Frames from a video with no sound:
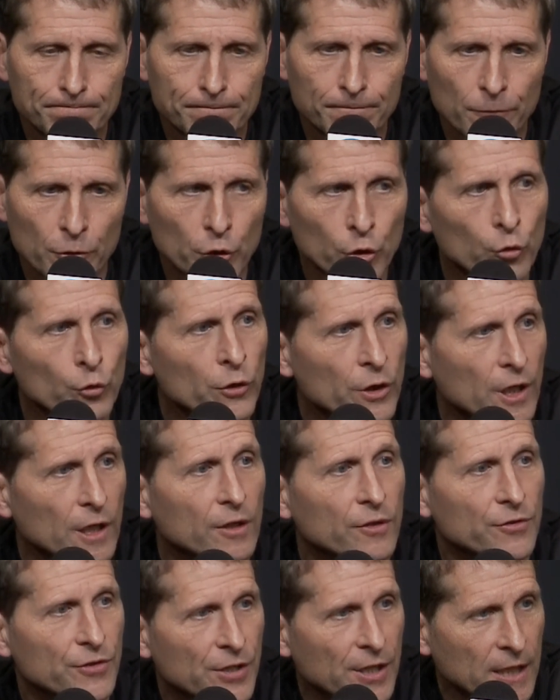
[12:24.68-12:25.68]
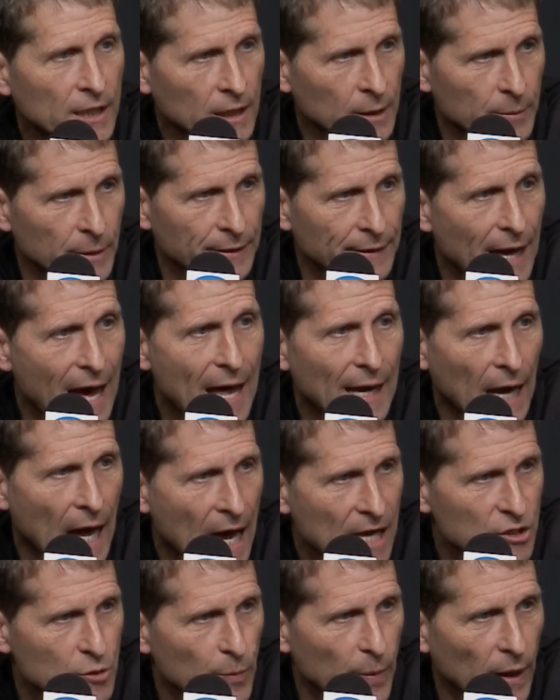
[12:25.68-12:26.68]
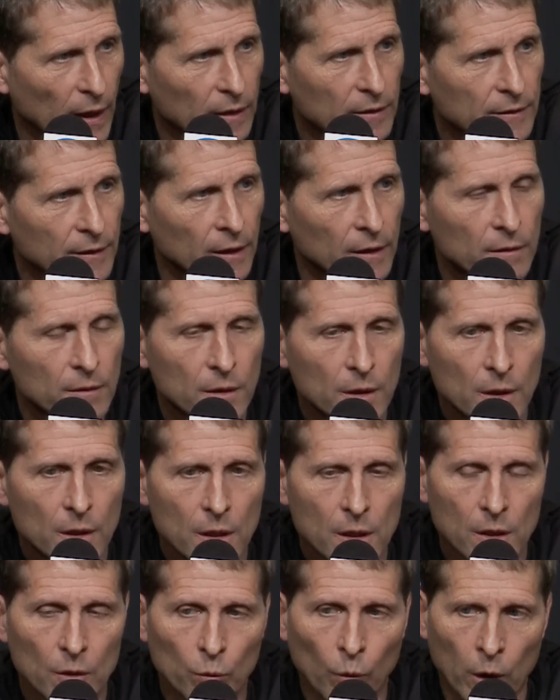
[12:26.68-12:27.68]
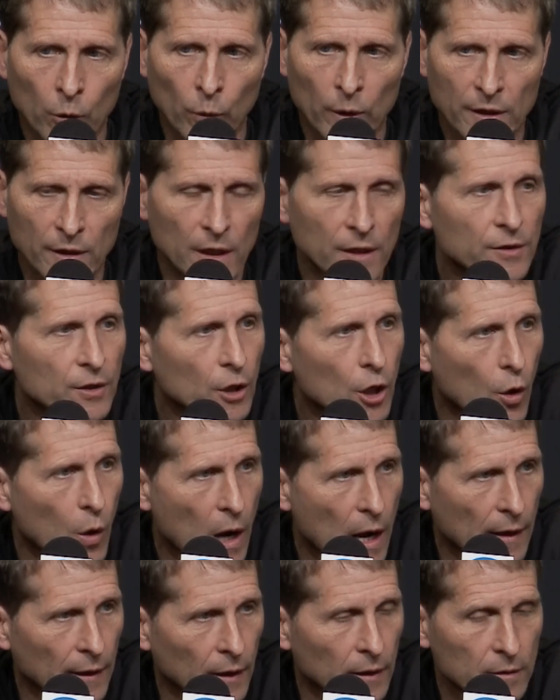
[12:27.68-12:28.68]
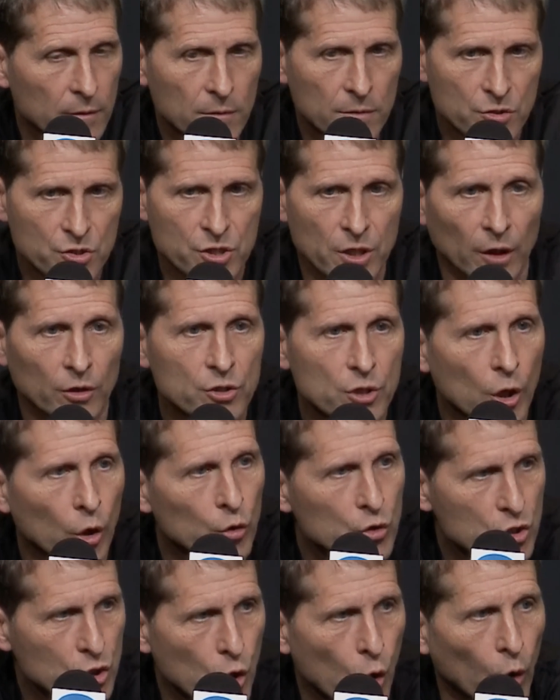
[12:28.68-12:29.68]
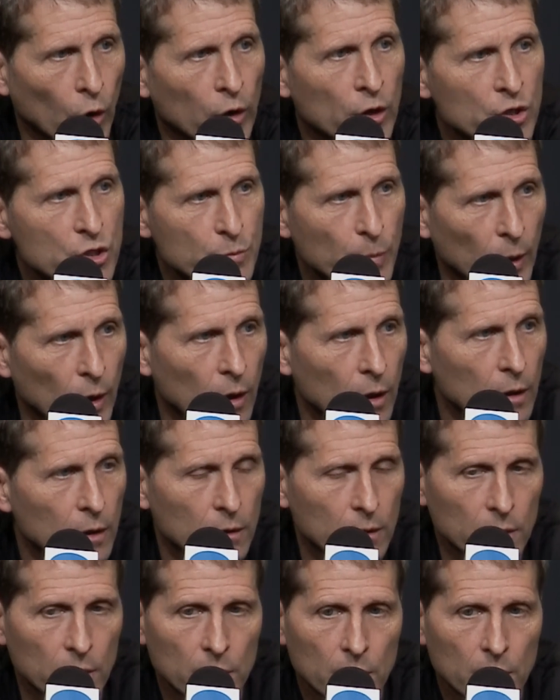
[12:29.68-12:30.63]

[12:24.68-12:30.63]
unique team in that aspect that when we need to go on a 6-0 scoring spurt,